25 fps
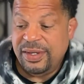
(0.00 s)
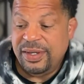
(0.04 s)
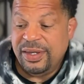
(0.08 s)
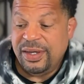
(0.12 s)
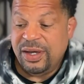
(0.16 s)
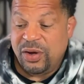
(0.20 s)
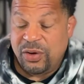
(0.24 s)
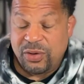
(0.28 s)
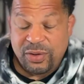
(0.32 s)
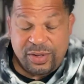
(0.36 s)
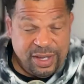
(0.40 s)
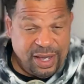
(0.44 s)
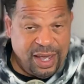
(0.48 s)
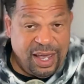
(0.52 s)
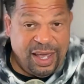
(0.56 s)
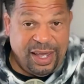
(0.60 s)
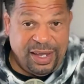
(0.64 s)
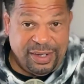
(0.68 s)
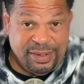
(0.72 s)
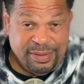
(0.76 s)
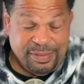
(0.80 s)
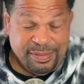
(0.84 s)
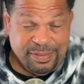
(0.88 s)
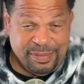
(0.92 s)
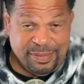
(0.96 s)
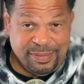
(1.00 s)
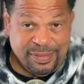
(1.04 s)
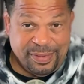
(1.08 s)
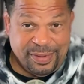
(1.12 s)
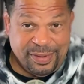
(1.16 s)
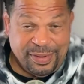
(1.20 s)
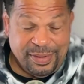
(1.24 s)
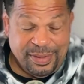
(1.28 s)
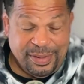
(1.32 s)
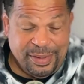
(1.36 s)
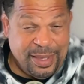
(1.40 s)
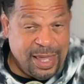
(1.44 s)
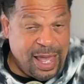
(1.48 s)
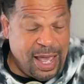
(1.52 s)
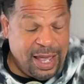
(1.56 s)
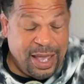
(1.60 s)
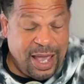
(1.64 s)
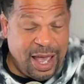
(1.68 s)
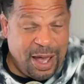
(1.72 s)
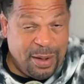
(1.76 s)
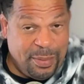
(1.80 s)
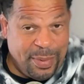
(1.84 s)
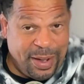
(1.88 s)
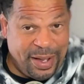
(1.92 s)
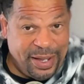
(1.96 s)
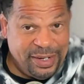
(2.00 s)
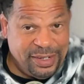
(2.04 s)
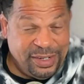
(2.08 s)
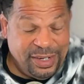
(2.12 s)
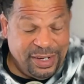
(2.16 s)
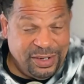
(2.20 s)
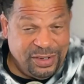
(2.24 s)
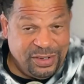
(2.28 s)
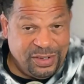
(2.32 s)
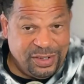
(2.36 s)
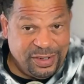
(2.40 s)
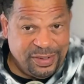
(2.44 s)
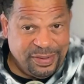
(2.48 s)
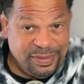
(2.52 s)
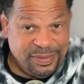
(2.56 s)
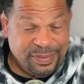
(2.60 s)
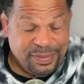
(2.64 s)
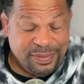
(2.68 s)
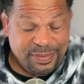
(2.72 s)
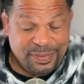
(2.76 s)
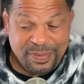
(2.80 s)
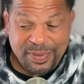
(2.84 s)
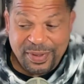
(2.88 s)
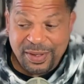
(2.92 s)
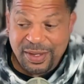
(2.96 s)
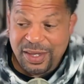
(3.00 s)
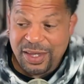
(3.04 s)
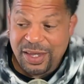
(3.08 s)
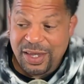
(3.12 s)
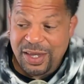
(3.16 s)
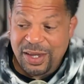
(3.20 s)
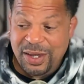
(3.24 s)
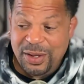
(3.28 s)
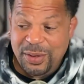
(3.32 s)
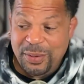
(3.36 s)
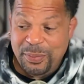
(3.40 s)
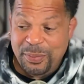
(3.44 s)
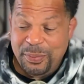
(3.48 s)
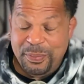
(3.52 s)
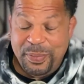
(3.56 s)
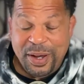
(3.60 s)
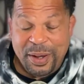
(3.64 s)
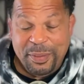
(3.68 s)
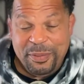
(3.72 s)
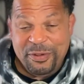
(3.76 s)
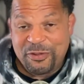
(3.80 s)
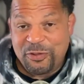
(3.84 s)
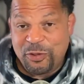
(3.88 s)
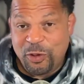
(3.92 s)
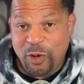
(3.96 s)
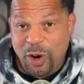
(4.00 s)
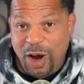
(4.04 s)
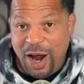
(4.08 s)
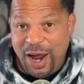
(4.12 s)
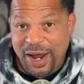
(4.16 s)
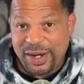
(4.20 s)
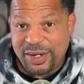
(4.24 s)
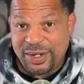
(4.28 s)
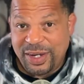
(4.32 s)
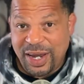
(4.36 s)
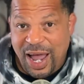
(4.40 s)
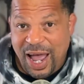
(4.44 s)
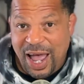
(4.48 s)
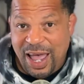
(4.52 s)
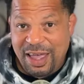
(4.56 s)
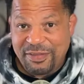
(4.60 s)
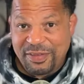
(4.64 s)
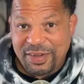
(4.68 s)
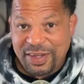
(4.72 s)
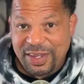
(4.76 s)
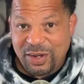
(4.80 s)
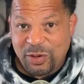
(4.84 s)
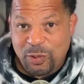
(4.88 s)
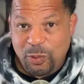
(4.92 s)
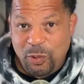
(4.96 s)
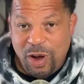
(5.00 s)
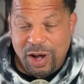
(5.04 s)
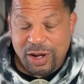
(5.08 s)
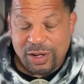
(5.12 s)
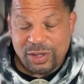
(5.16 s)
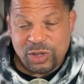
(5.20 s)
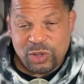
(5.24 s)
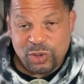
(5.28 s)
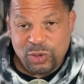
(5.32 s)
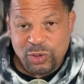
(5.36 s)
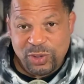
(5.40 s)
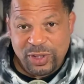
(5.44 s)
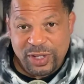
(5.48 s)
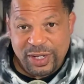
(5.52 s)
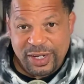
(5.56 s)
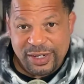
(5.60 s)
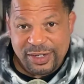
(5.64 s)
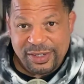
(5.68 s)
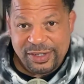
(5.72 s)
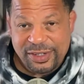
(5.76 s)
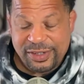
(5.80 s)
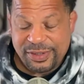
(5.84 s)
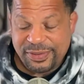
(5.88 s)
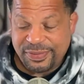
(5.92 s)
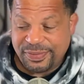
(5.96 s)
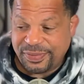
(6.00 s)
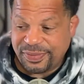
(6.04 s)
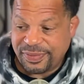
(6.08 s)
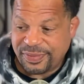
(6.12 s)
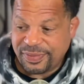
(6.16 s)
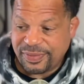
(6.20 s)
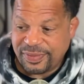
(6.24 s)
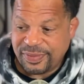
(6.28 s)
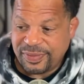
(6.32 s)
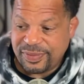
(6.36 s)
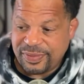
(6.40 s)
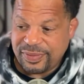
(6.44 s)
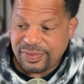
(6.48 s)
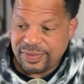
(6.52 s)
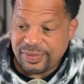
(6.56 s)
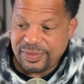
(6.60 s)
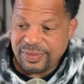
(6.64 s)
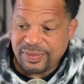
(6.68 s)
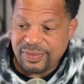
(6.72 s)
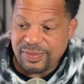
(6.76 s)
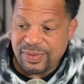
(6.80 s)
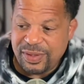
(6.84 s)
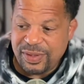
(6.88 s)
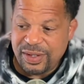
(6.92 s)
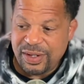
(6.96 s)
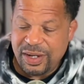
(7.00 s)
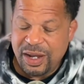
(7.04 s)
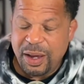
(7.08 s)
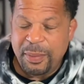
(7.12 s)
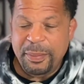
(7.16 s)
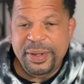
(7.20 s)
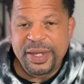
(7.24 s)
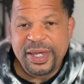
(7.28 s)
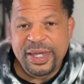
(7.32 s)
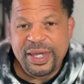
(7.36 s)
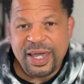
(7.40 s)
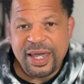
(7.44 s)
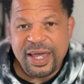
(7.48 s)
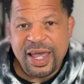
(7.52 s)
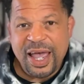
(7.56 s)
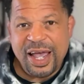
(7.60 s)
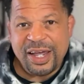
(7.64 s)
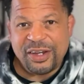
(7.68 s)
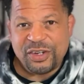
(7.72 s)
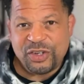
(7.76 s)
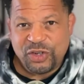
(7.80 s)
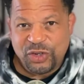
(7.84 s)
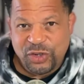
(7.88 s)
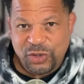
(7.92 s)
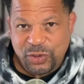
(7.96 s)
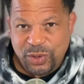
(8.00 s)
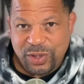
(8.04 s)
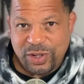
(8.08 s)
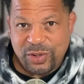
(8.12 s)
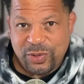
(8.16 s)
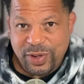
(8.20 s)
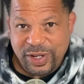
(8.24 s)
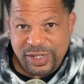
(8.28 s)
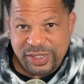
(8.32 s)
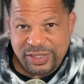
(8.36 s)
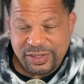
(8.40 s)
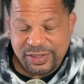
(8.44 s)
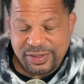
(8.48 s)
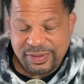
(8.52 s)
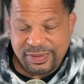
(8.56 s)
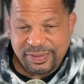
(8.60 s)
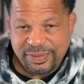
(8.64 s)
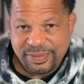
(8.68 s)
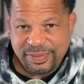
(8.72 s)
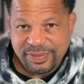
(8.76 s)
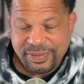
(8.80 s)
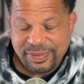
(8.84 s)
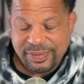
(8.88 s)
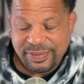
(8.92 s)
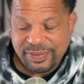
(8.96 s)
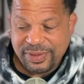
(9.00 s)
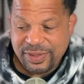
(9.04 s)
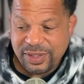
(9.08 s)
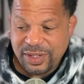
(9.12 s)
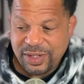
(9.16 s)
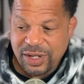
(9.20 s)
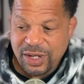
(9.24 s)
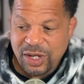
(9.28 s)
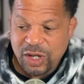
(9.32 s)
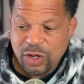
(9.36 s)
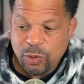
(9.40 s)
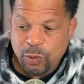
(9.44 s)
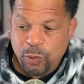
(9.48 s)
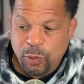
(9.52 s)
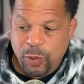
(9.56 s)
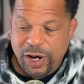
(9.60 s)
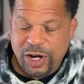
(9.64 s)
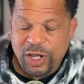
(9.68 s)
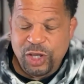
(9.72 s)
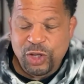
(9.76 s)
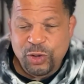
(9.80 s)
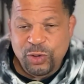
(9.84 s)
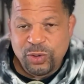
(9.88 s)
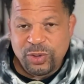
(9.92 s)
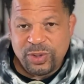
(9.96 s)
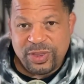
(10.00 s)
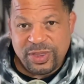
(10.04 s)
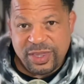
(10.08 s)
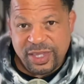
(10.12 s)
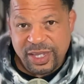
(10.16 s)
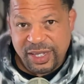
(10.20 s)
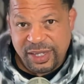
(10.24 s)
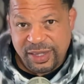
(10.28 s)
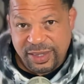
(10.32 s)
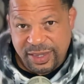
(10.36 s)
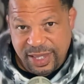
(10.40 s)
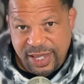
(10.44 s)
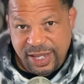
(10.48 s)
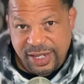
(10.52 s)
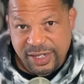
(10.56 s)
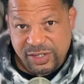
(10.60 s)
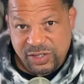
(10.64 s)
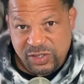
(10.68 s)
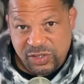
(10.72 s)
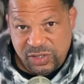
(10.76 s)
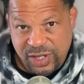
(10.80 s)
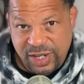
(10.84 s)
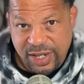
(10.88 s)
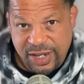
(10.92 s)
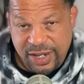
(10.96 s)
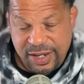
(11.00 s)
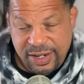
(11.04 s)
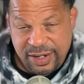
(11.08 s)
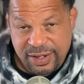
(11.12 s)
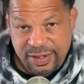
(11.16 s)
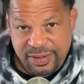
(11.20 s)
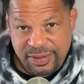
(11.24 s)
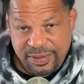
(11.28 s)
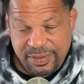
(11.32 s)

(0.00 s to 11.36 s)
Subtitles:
Okay, that got my attention. But before I dive in and walk through this, let me ask you a question. What do you think they said